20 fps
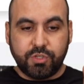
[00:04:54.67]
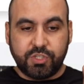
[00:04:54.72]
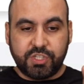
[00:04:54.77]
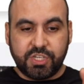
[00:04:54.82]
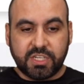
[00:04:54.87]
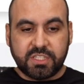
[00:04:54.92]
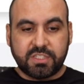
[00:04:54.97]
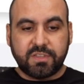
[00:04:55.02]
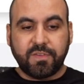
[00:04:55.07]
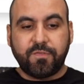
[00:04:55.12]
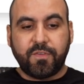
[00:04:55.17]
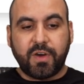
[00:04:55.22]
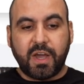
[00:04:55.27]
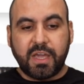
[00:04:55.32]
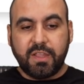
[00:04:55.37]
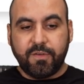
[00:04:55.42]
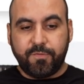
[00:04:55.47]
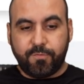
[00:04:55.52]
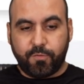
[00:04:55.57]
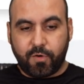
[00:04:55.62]

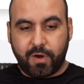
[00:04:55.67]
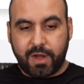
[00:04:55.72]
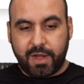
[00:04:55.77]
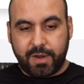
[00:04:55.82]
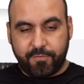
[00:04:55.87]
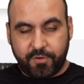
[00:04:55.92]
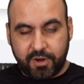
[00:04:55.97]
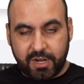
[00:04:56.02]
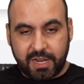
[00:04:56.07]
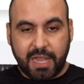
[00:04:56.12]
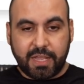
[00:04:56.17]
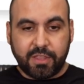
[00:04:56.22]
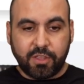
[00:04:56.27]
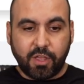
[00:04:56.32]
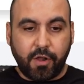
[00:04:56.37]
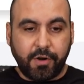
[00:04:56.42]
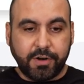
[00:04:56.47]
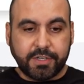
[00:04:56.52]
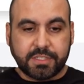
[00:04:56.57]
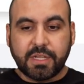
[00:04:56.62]
justify the
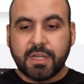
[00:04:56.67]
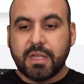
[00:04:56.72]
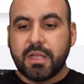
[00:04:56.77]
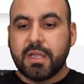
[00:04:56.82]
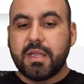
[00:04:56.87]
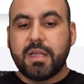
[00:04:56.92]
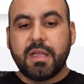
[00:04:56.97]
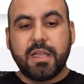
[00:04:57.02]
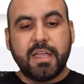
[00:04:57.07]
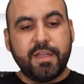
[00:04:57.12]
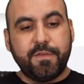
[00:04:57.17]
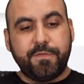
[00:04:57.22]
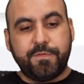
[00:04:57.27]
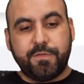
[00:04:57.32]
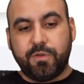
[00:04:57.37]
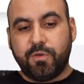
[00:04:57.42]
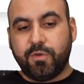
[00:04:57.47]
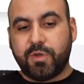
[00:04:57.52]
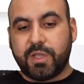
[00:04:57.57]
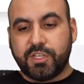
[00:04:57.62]
$49. If
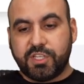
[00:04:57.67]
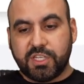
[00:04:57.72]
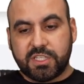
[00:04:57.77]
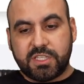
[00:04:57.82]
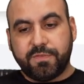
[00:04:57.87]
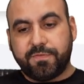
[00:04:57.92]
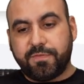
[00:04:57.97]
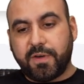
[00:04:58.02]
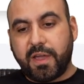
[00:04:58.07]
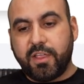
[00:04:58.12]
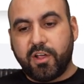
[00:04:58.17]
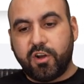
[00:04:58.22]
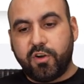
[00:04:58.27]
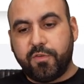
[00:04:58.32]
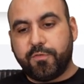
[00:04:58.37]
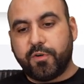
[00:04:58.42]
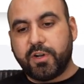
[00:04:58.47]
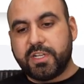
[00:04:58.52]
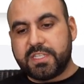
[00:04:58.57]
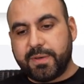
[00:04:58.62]
you can justify the
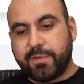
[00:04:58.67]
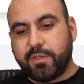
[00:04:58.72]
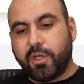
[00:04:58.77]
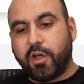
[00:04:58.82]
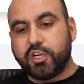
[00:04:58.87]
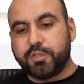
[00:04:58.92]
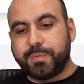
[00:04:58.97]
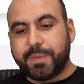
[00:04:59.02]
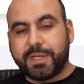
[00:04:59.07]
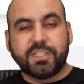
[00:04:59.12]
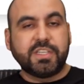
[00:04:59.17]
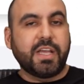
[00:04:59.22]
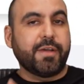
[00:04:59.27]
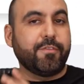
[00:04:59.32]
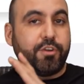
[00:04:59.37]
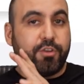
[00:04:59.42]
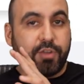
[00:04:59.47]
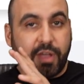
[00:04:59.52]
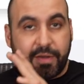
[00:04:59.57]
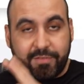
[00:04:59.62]
$147 because you
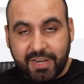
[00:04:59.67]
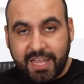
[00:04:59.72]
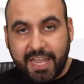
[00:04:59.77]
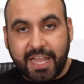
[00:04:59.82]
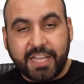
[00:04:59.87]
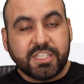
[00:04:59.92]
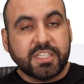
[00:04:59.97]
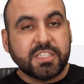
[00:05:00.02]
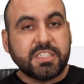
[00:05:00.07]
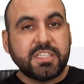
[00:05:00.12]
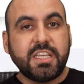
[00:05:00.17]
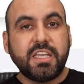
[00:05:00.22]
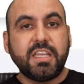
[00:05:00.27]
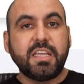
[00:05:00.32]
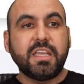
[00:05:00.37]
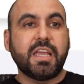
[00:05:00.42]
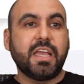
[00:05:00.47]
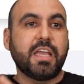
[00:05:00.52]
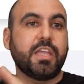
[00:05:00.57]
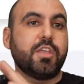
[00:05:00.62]
have, you have an
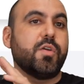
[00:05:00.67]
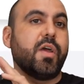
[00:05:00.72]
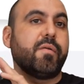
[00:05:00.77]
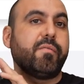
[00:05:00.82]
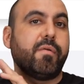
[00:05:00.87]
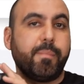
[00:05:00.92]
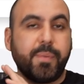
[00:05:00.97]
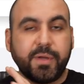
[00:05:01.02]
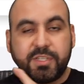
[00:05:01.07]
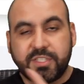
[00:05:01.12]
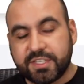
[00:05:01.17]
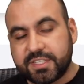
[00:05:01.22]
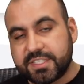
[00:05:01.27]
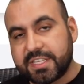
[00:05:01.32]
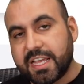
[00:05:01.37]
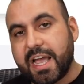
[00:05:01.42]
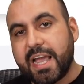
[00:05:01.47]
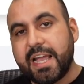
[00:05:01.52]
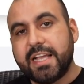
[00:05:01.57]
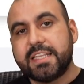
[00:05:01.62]
agency and you have a bunch of
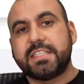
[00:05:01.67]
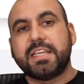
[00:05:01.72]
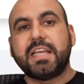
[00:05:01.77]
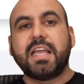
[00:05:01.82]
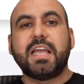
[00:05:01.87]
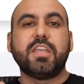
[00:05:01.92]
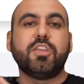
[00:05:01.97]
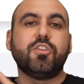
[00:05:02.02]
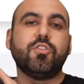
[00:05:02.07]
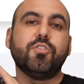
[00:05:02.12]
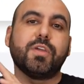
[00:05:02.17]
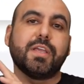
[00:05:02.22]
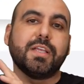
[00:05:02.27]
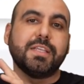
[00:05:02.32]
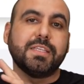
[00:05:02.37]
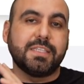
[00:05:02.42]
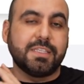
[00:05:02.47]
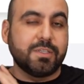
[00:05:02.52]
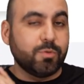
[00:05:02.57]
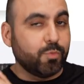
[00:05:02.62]
sites and you
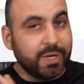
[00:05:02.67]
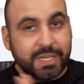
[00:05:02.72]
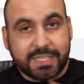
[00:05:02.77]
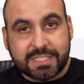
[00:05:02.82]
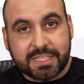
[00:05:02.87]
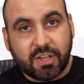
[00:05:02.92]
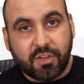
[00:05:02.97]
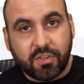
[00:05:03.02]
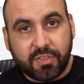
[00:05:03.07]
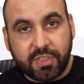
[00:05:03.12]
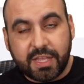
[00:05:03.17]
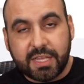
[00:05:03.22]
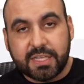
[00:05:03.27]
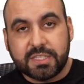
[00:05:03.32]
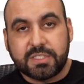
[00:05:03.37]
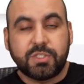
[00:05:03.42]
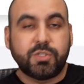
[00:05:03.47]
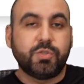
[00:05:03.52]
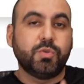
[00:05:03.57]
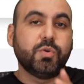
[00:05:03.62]
can resell
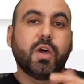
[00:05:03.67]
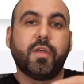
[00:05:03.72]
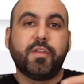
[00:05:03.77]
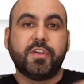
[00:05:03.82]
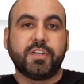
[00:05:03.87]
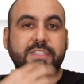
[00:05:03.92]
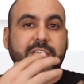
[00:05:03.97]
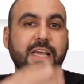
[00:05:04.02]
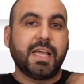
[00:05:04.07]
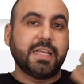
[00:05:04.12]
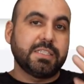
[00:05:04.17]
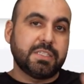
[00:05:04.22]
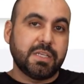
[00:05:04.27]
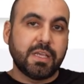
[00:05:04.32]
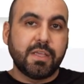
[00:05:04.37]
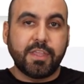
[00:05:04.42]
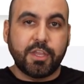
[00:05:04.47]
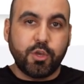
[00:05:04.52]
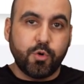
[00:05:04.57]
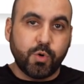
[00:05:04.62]
this to other sites
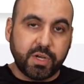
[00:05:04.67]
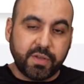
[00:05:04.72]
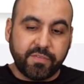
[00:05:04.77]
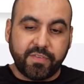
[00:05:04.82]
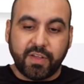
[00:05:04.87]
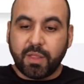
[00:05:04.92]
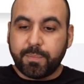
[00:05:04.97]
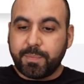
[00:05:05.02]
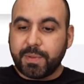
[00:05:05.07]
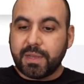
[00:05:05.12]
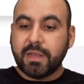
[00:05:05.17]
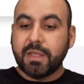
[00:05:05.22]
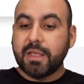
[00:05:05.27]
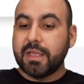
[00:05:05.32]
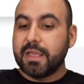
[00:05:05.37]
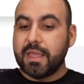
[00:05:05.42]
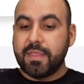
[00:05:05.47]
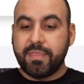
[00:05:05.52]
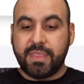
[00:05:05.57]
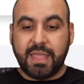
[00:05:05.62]
that you are developing,
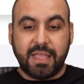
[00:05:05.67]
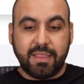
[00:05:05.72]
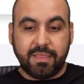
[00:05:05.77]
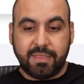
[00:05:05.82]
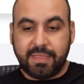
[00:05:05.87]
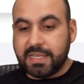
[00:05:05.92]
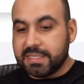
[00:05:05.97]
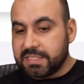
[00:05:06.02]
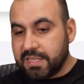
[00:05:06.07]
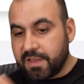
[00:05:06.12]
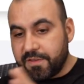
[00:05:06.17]
then this is